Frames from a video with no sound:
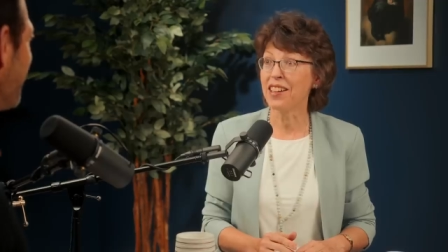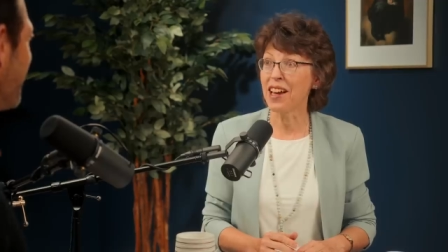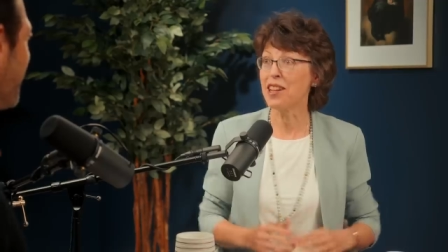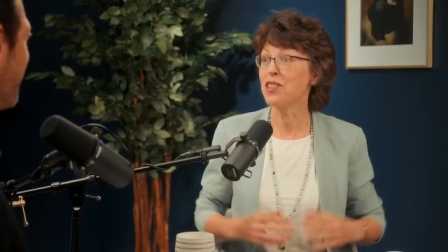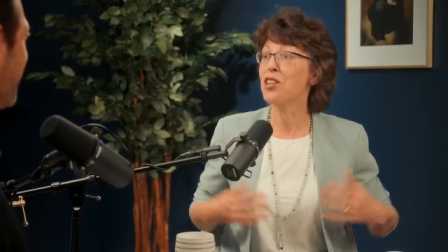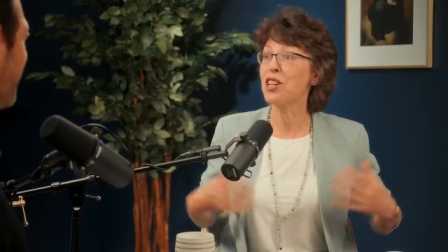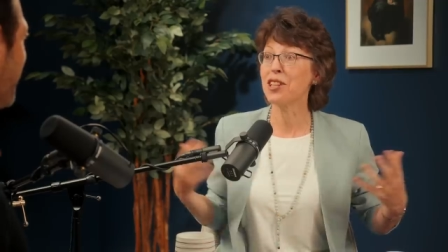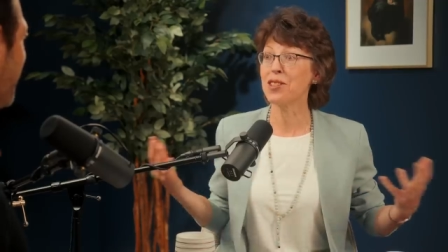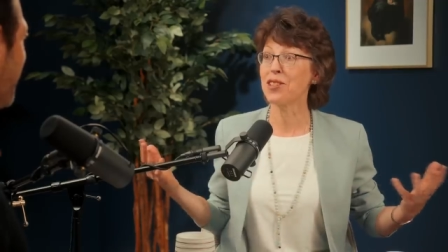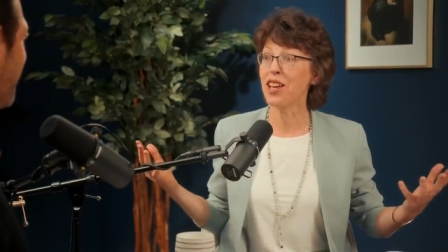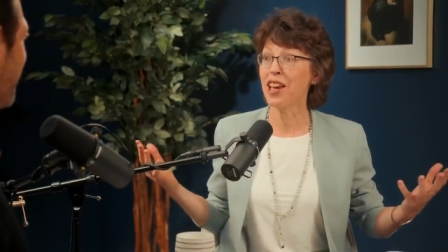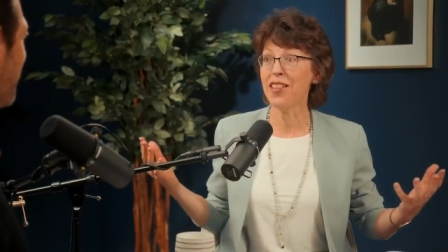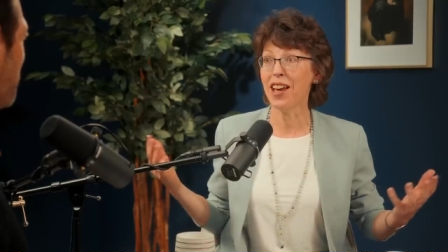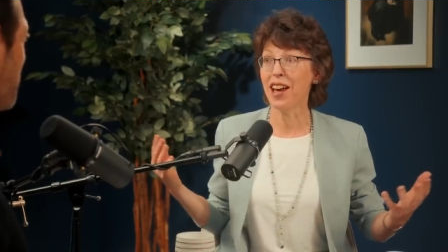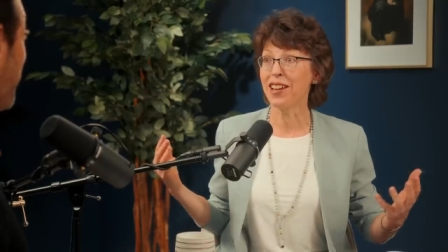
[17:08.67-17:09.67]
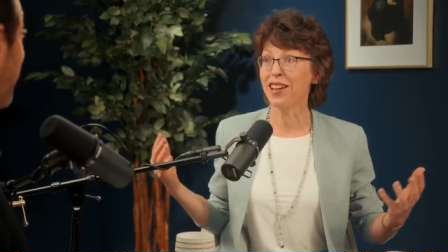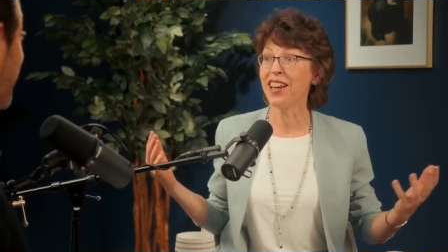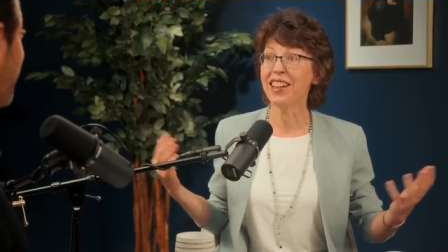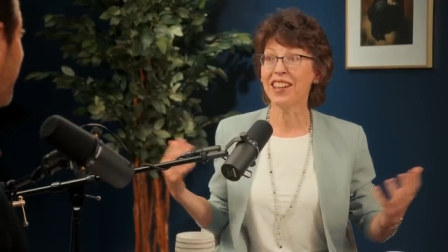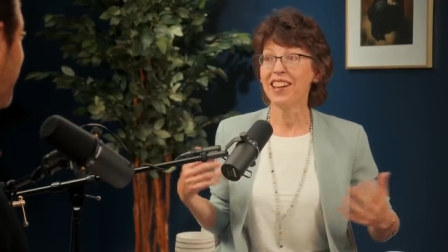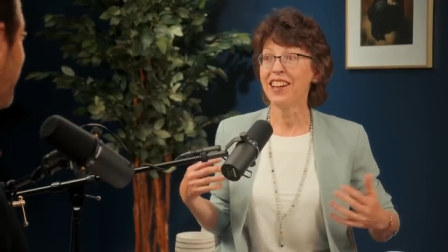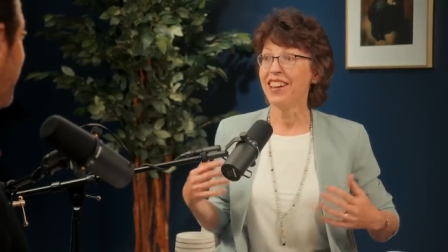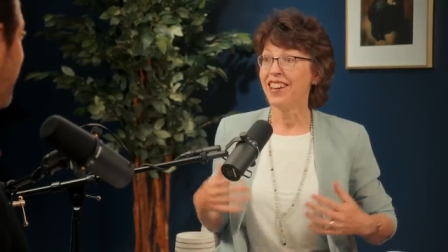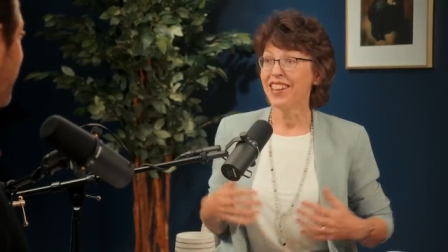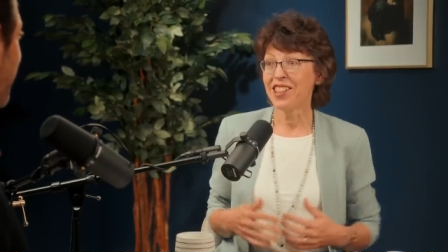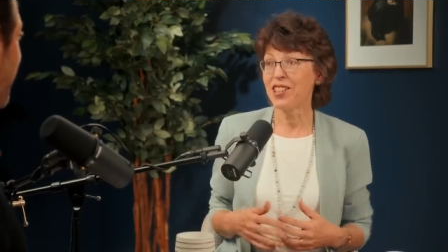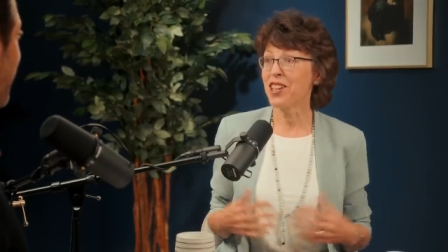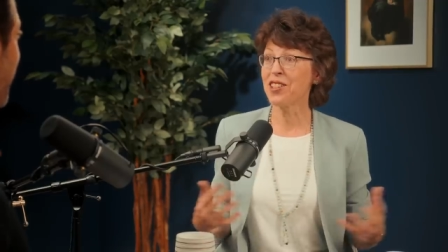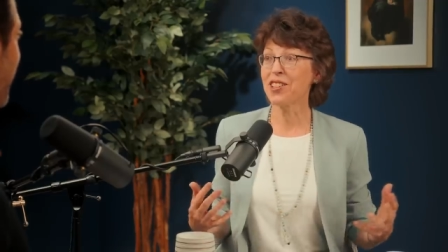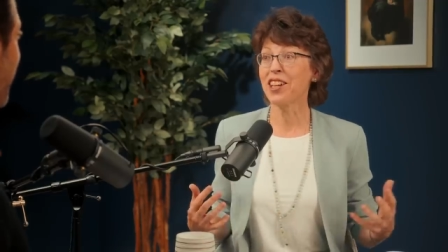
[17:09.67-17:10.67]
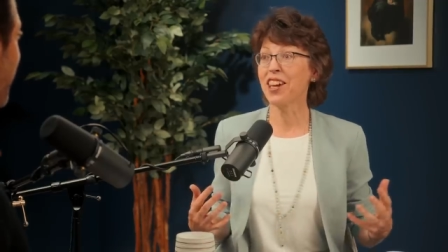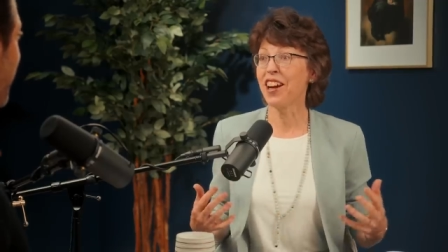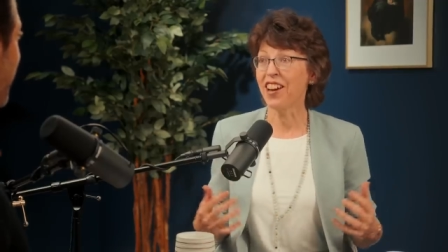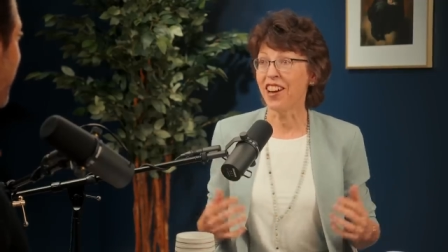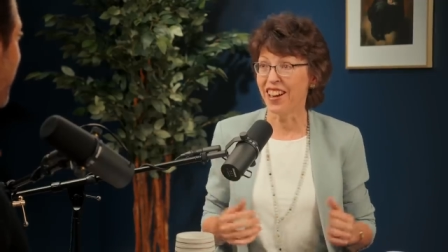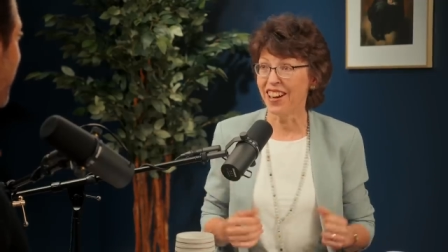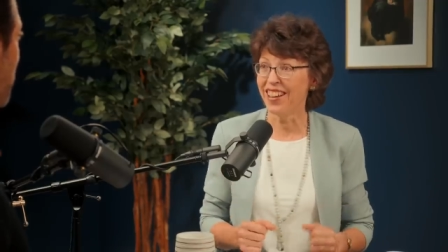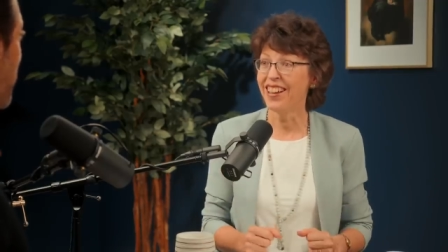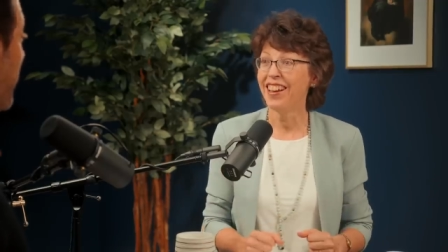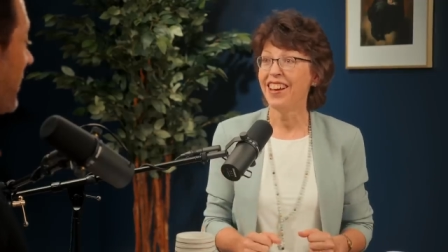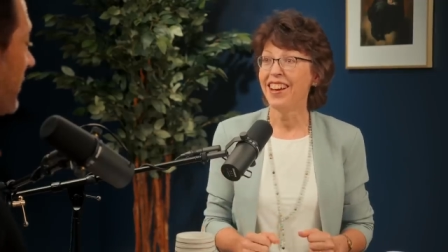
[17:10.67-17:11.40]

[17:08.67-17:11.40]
yeah, and she can say that right. like she doesn't care. Right,